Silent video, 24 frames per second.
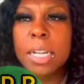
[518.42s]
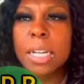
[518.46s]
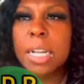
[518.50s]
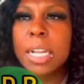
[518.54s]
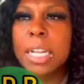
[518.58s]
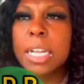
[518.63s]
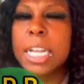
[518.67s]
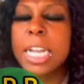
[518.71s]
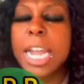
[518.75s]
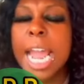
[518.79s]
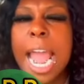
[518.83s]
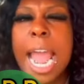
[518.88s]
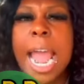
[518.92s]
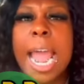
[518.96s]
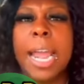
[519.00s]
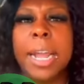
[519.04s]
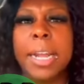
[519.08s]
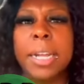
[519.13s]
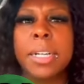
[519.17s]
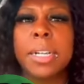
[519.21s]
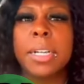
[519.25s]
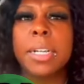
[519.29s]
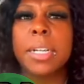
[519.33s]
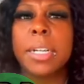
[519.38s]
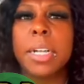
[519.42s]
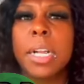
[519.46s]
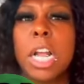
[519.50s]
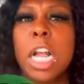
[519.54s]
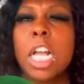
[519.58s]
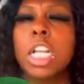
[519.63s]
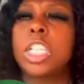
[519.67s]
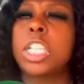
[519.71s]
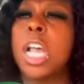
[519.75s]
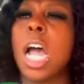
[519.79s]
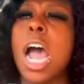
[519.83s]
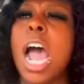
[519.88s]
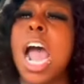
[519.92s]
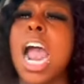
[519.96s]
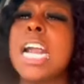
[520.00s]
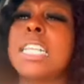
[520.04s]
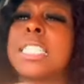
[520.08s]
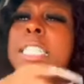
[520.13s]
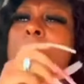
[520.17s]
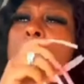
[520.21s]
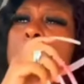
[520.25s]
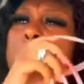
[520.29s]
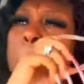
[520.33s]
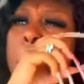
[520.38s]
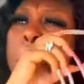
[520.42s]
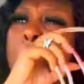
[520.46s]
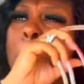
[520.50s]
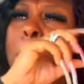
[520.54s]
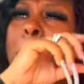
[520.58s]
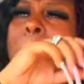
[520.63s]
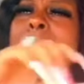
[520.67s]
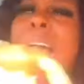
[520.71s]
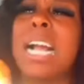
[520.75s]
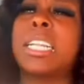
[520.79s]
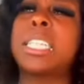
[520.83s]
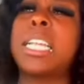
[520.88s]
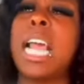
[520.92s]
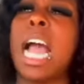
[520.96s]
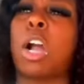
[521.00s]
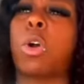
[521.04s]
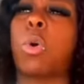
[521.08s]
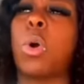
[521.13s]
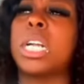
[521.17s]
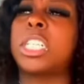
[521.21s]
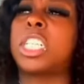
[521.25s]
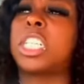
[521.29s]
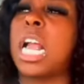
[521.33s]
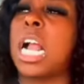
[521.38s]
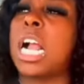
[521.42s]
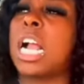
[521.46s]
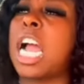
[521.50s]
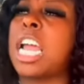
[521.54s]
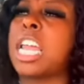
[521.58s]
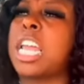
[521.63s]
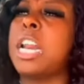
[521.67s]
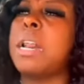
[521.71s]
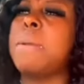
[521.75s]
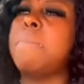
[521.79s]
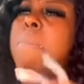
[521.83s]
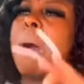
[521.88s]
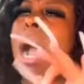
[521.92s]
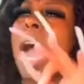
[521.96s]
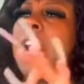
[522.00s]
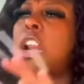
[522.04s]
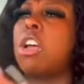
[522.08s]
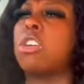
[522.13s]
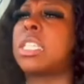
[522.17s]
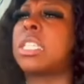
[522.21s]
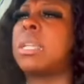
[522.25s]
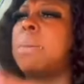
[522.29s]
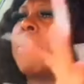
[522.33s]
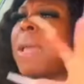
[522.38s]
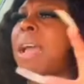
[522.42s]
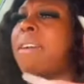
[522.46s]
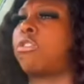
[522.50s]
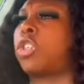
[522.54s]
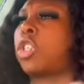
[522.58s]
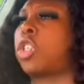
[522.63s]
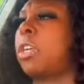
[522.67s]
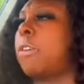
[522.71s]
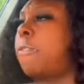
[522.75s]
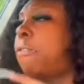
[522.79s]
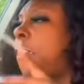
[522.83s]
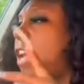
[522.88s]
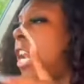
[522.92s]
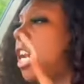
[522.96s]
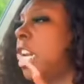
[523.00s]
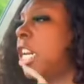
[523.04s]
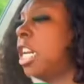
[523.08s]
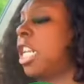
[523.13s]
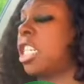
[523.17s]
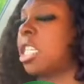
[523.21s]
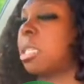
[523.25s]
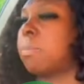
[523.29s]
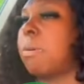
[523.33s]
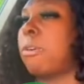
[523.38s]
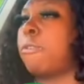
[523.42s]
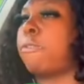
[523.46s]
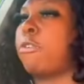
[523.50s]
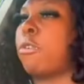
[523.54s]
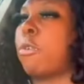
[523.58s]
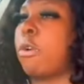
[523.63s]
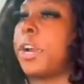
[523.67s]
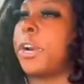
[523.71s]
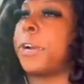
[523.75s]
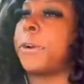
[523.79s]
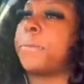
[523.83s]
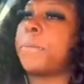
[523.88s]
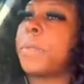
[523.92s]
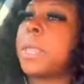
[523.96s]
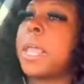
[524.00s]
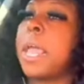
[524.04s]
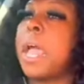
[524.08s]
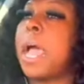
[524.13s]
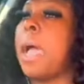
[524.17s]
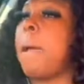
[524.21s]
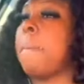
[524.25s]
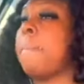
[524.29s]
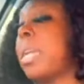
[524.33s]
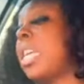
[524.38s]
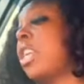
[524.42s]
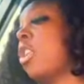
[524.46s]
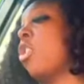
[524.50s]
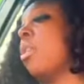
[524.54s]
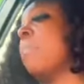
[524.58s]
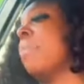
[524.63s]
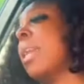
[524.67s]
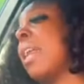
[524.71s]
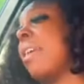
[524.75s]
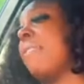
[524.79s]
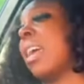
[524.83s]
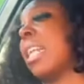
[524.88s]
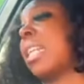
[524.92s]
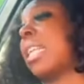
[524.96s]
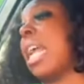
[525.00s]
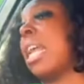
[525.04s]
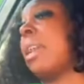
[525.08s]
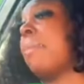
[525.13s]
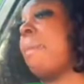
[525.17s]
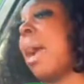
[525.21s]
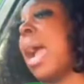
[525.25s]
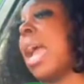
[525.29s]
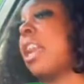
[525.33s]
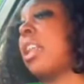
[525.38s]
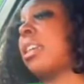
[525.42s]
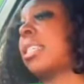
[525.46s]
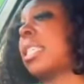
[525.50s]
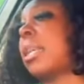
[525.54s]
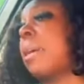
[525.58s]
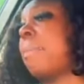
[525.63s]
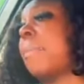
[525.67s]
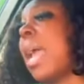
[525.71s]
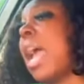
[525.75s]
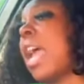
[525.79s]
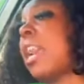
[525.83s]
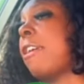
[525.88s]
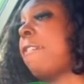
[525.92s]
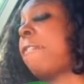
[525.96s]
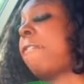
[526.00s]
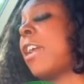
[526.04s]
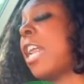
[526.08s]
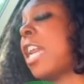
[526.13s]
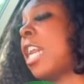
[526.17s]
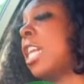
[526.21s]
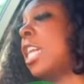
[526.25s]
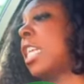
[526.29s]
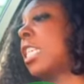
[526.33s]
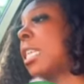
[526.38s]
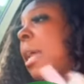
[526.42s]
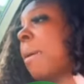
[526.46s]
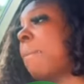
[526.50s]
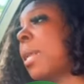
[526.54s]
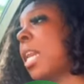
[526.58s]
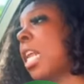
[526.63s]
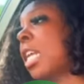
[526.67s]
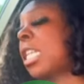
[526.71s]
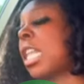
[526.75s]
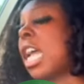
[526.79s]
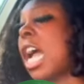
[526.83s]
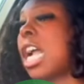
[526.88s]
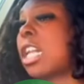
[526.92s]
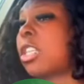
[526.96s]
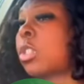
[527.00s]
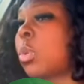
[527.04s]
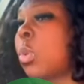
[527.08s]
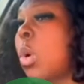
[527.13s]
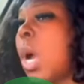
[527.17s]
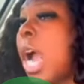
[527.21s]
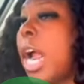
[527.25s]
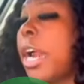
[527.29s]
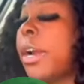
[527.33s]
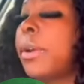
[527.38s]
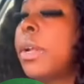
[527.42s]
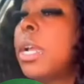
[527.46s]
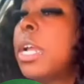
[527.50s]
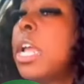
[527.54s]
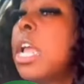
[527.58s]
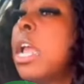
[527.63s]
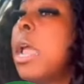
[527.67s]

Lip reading: Yeah. So, Auntie, mama ask you a question. Can you did ball out say me have three felonies before? I mean, you know, me never tell Myla say me have felonies. I mean, I talk to her.